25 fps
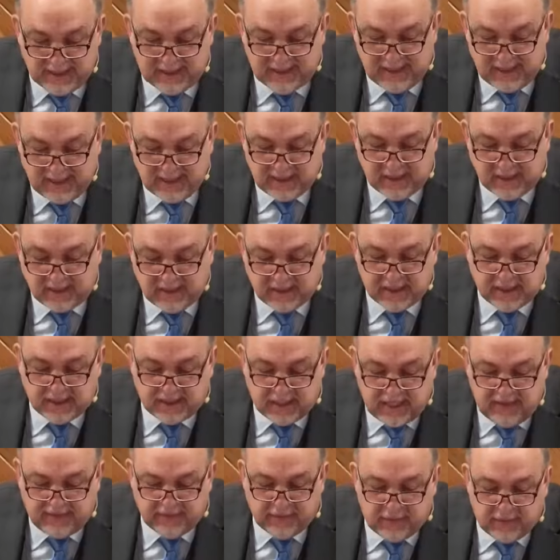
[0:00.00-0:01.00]
is the
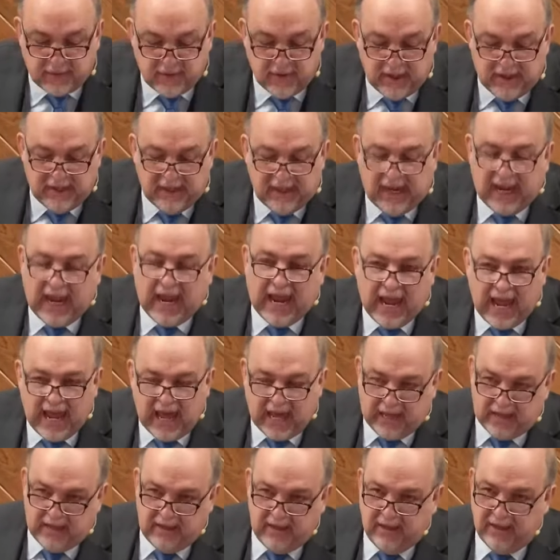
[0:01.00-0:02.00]
deceiver
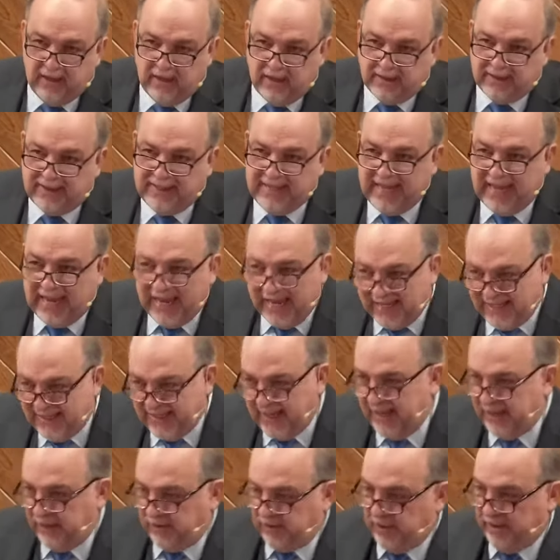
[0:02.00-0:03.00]
and the
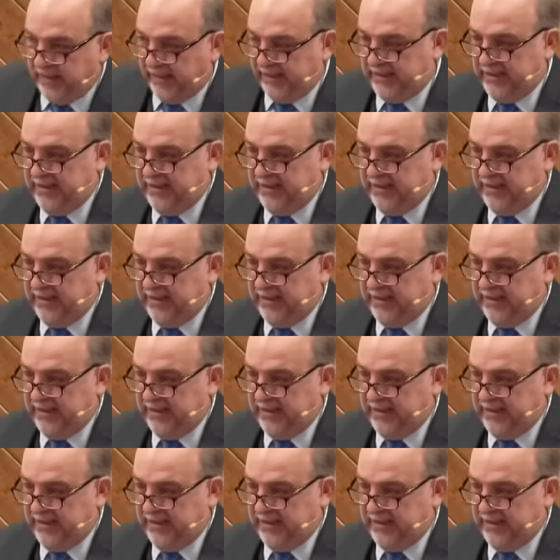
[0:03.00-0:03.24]
Antichrist.